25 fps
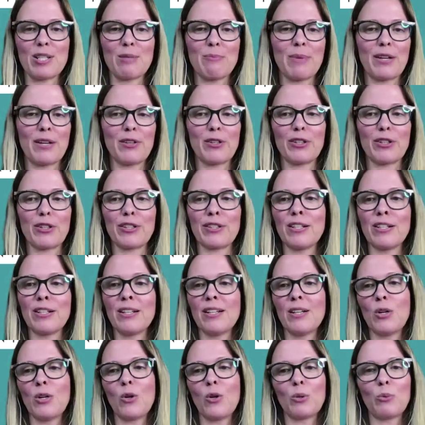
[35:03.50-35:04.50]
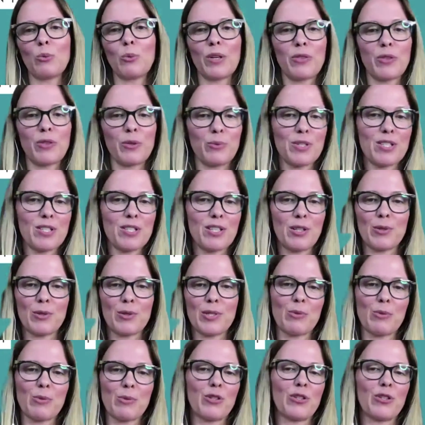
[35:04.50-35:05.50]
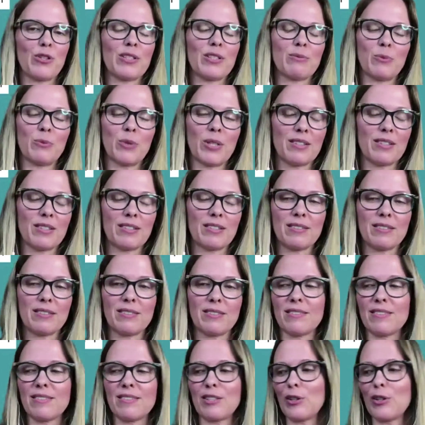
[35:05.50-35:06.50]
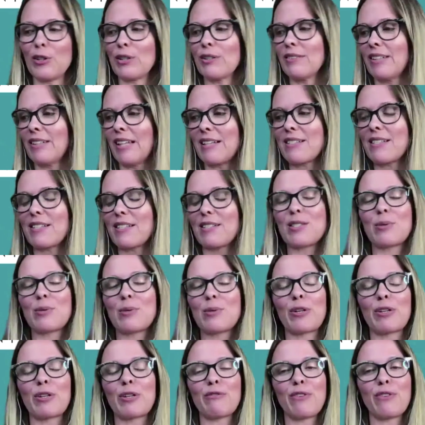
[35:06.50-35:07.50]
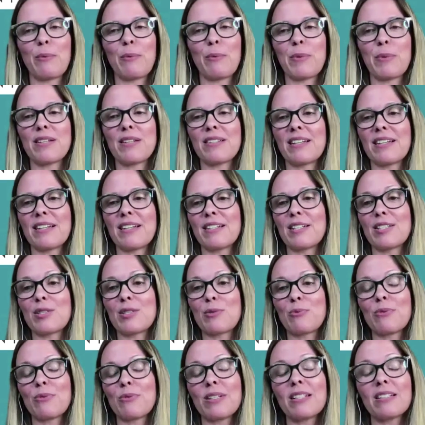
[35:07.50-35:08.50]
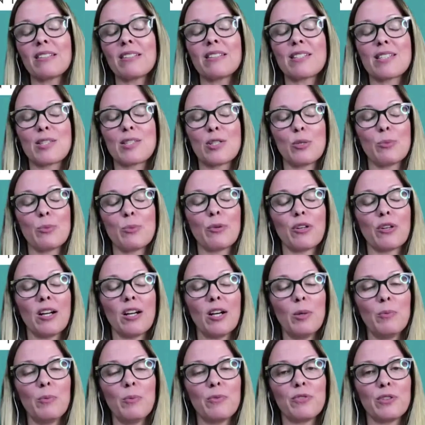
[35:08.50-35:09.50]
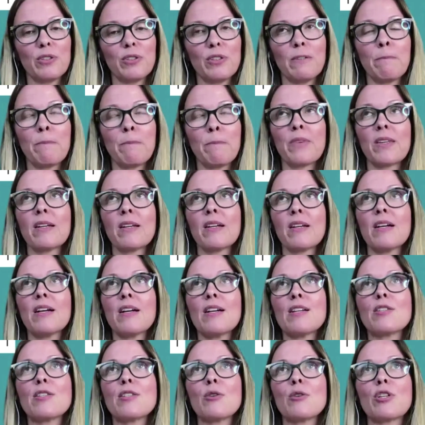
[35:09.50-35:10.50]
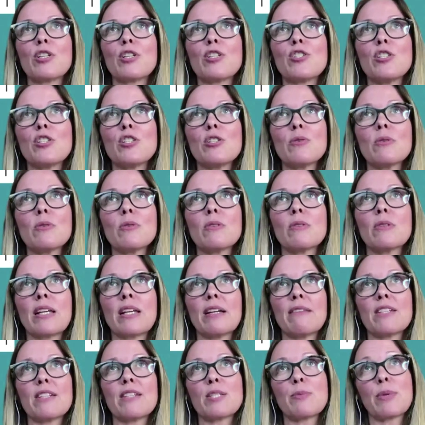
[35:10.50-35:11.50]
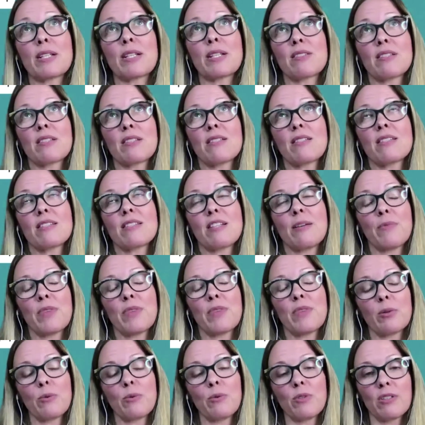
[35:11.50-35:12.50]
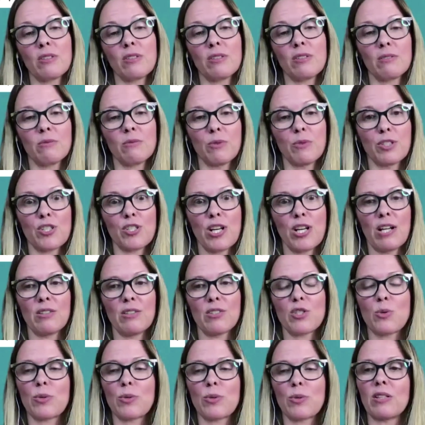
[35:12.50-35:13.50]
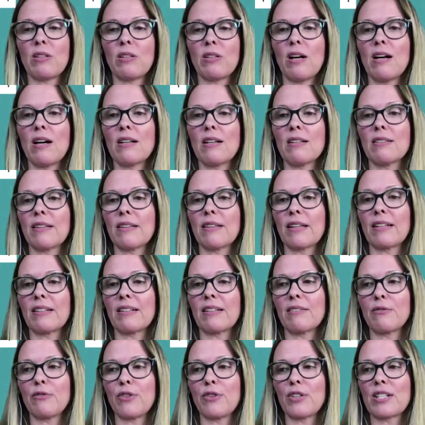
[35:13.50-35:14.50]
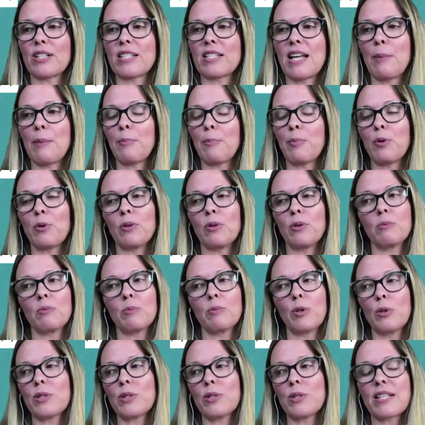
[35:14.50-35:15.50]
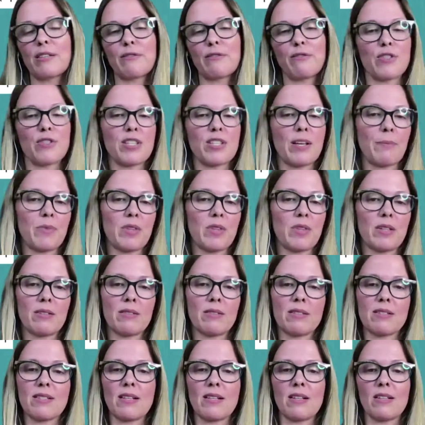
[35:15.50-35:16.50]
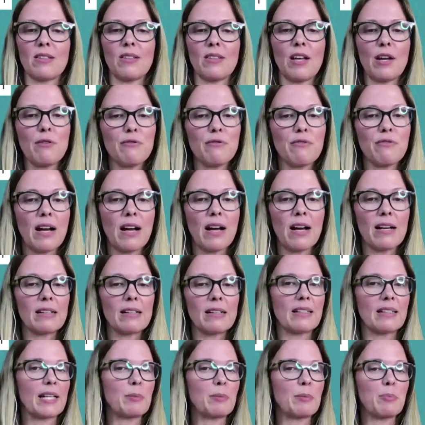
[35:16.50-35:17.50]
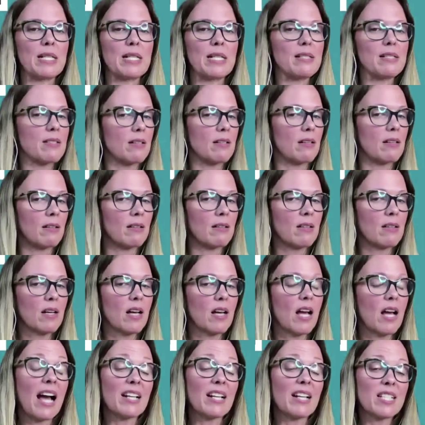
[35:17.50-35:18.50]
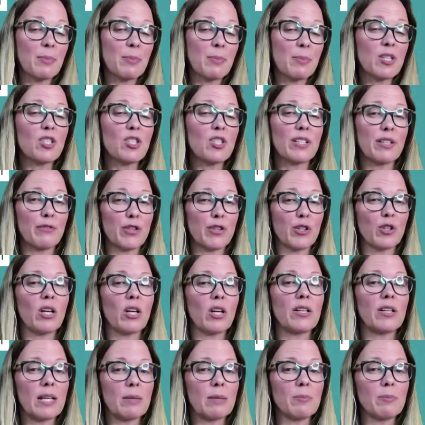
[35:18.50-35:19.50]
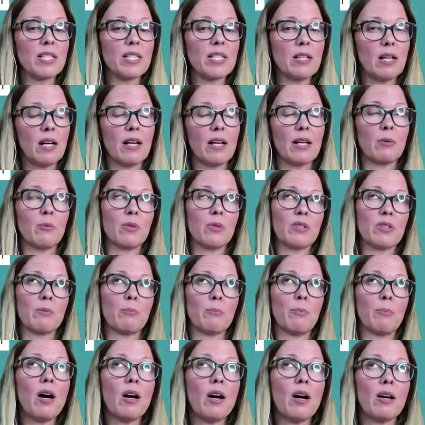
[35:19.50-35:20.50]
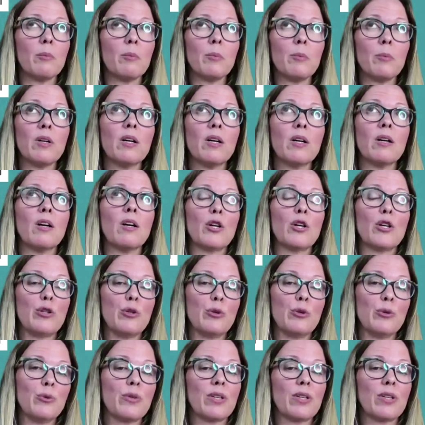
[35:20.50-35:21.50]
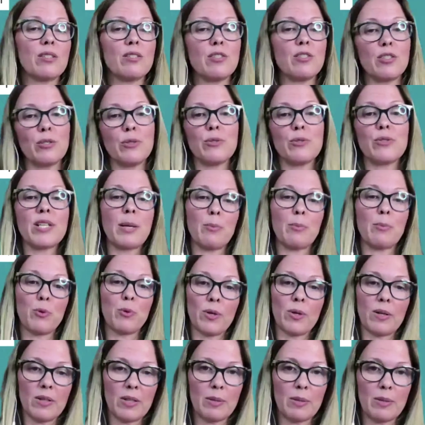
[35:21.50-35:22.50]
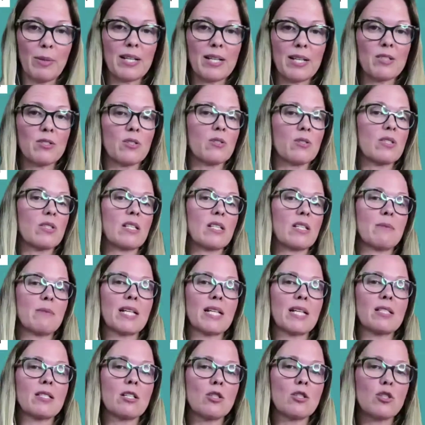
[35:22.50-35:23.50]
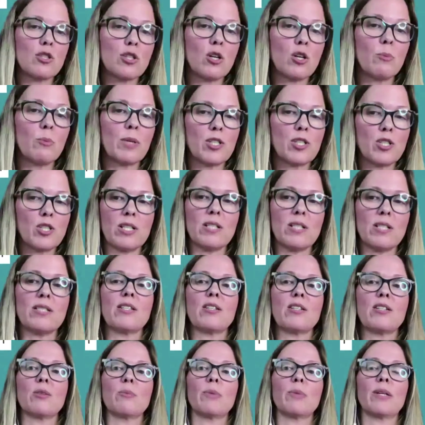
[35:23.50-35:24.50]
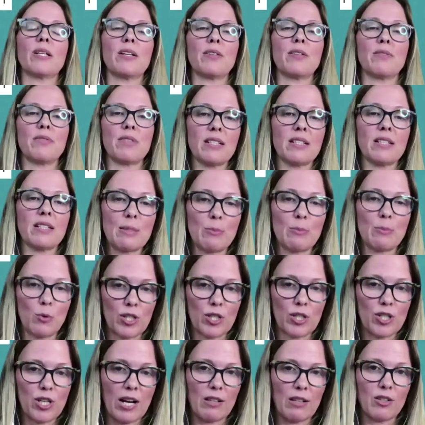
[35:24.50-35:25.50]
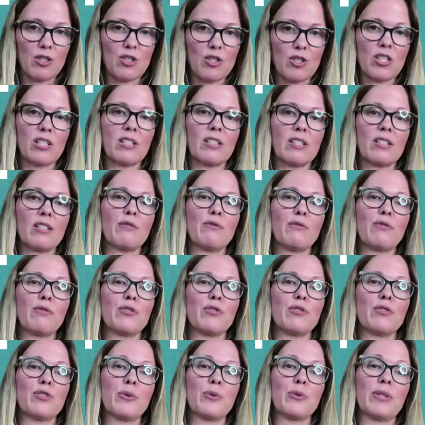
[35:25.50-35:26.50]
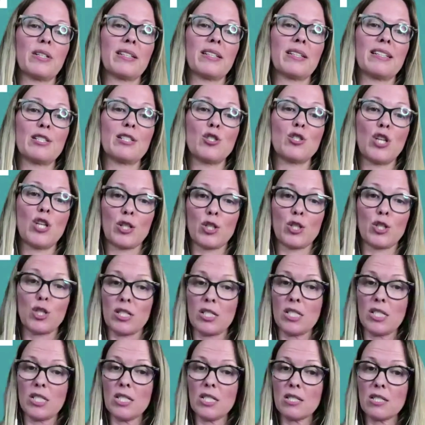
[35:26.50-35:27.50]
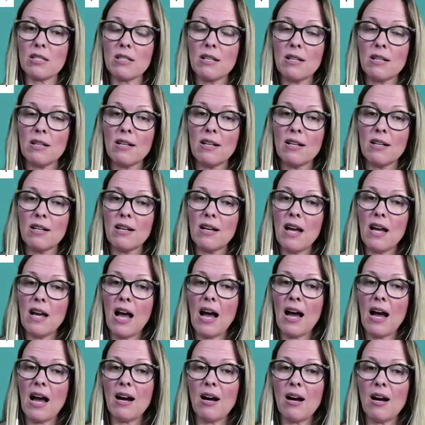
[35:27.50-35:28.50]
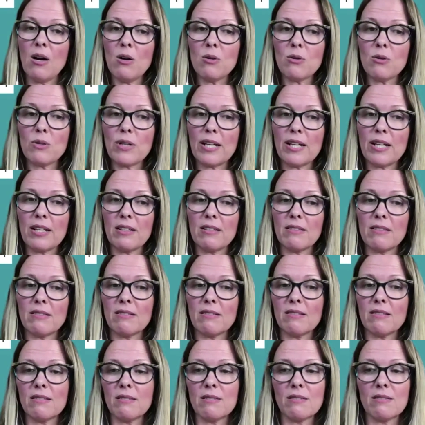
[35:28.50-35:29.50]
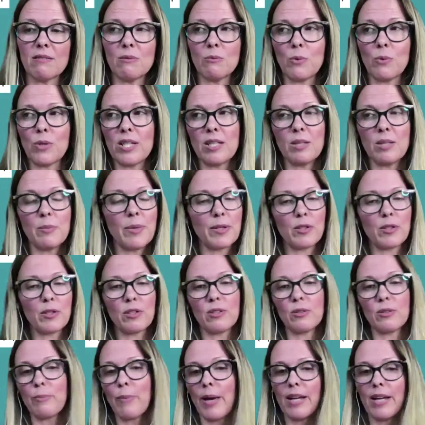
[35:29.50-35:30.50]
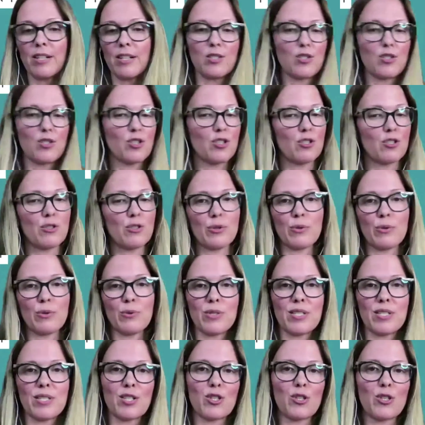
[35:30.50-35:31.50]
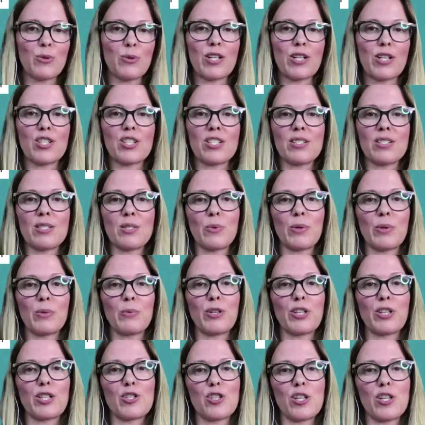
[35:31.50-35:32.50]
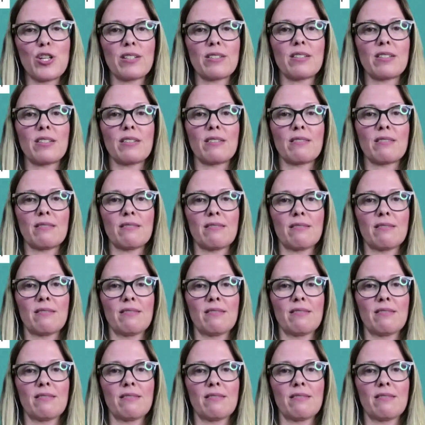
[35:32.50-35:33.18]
it better or what the results were and what the the lessons were from it. And it's really super helpful. So could you give us because this is something we're we're challenged with a lot. Like for example, bolusing for something that's got a lot of fat, like pizza, and especially if you're on MDI with a pump, you can do temporary basals, and it makes it so much easier. But I think it's more challenging if you're doing injections. How can we better manage those situations when we're injecting?